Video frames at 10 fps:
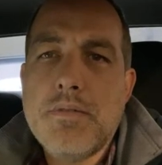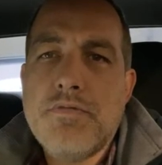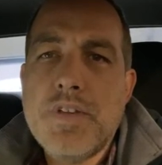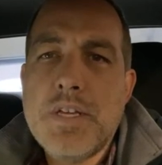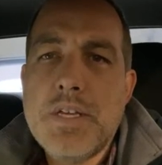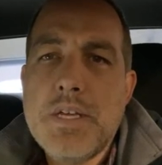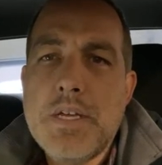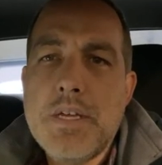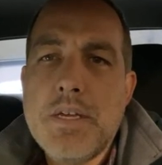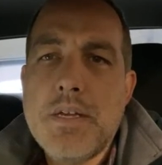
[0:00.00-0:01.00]

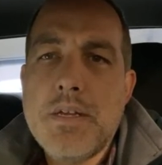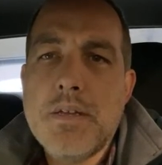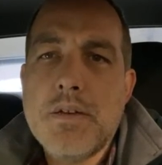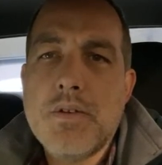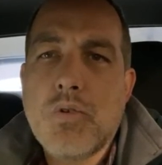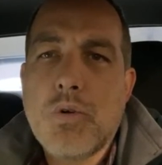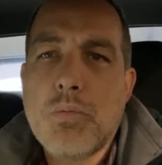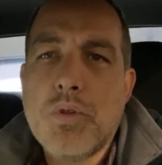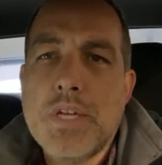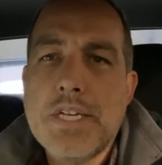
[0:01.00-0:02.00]
VE
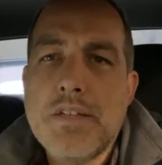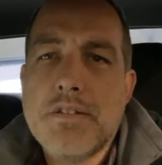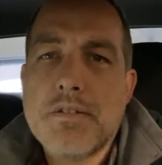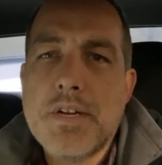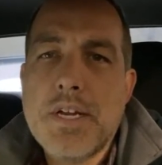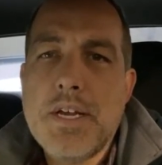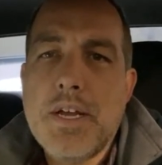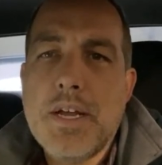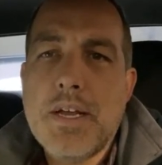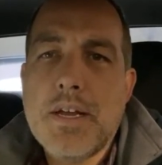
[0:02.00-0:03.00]
normal 93,
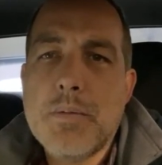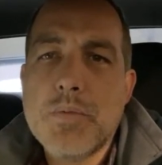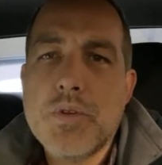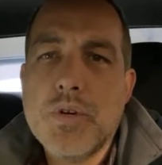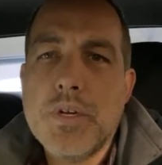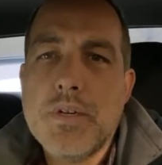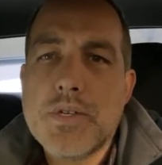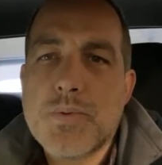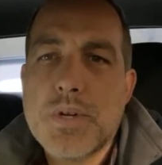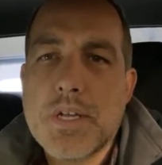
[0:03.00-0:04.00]
and I'm good.
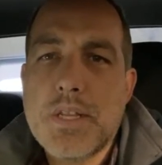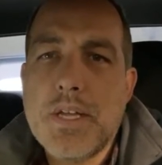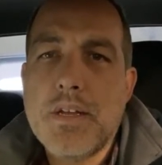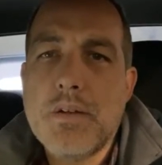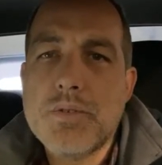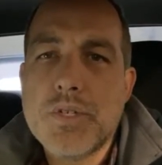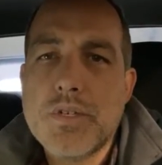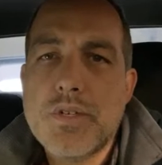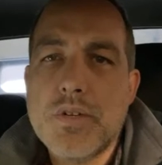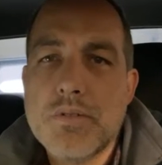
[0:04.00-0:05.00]
Just want to clean the
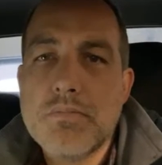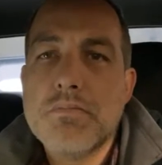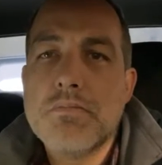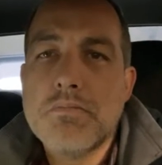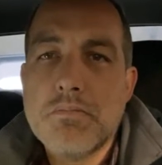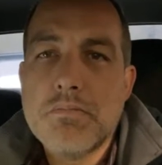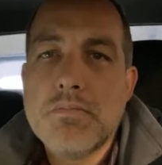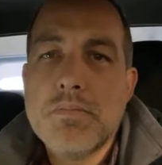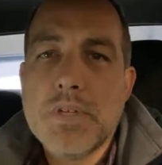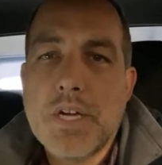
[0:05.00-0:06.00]
undershoot
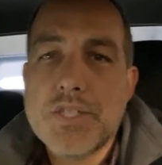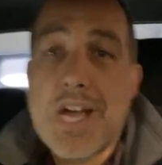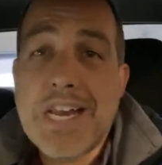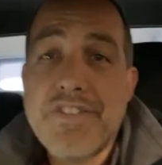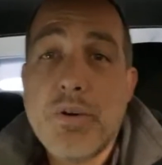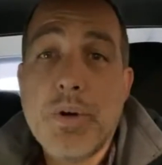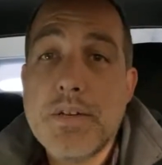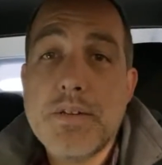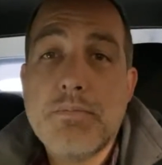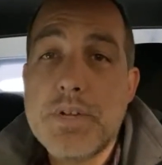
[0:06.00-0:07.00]
tune. Gotcha. I don't even know
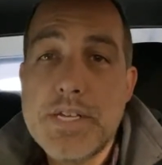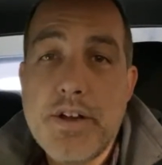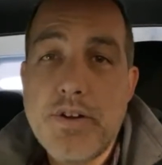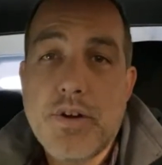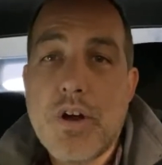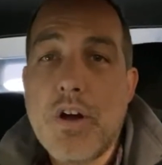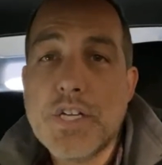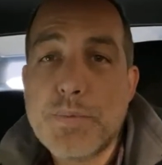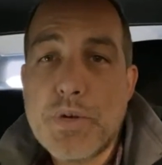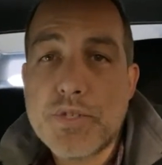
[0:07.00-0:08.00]
what year your car
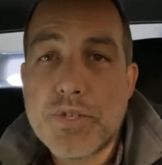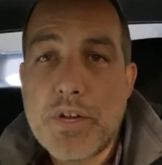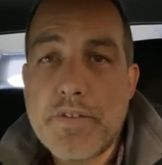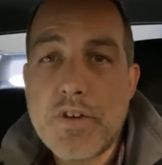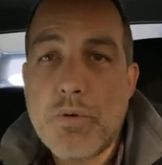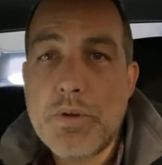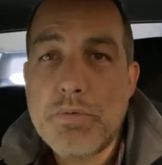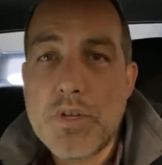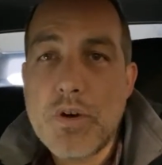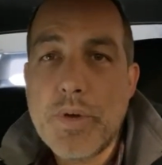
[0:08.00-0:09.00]
is, Paul, so I don't even know what it
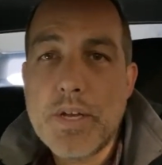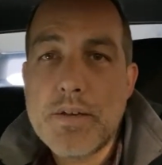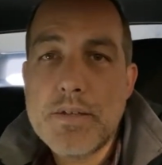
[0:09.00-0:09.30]
would go in.